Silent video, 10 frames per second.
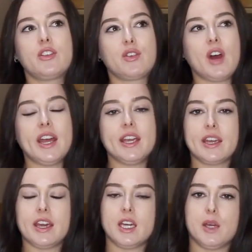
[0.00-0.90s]
try
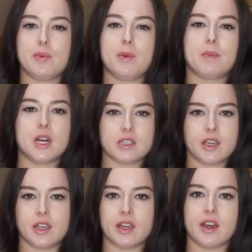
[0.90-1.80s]
and keep my
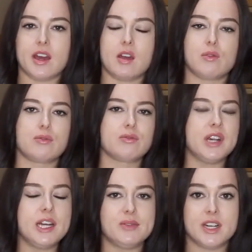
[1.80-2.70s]
skincare really,